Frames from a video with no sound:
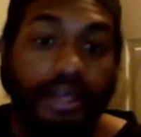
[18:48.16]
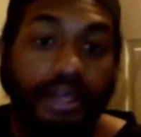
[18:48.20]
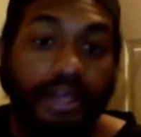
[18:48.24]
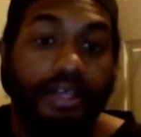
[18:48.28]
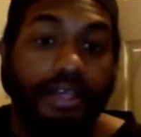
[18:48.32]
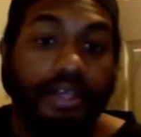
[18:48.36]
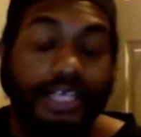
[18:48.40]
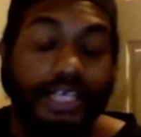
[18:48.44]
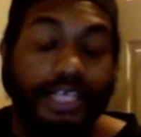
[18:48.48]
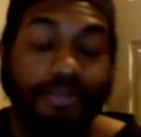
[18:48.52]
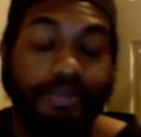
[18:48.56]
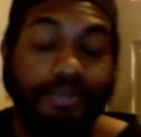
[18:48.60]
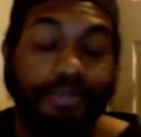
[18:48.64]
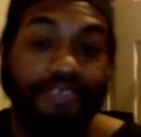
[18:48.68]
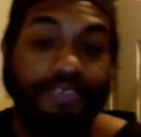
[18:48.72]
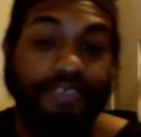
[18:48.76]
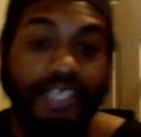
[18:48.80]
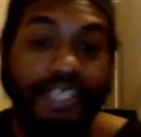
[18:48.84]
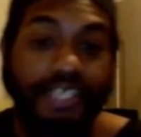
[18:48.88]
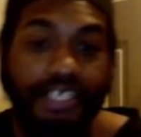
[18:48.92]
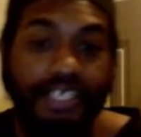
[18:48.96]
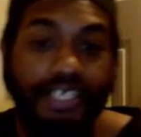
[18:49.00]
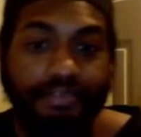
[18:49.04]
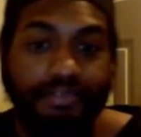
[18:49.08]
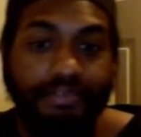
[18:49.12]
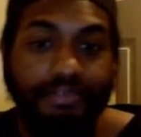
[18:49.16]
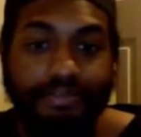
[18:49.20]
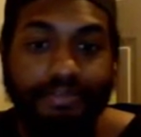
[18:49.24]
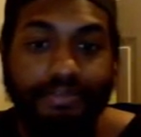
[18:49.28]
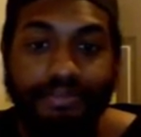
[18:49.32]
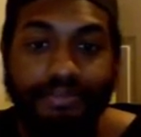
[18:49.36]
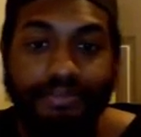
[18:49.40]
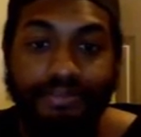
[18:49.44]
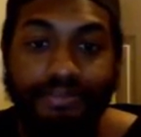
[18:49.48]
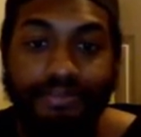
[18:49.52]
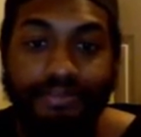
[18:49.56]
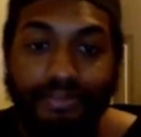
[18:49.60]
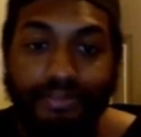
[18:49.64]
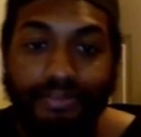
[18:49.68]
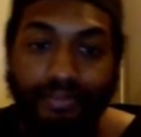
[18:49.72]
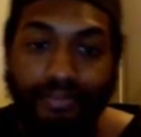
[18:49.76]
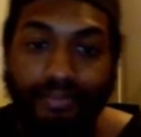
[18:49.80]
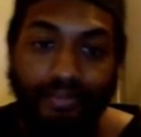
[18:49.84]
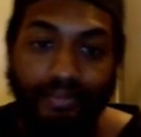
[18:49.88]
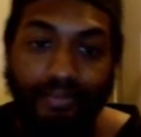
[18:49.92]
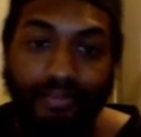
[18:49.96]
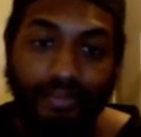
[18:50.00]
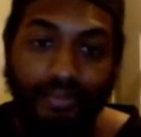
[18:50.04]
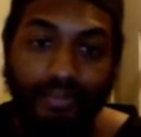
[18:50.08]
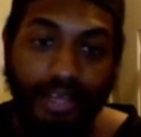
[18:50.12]
that's my feeling.
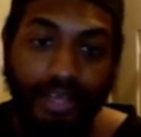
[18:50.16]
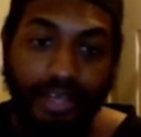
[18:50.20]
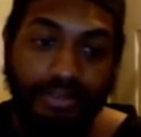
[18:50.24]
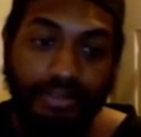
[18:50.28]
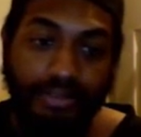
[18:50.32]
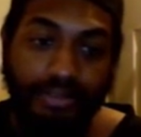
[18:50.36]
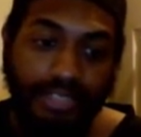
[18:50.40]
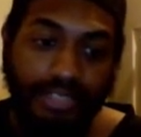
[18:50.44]
Yep,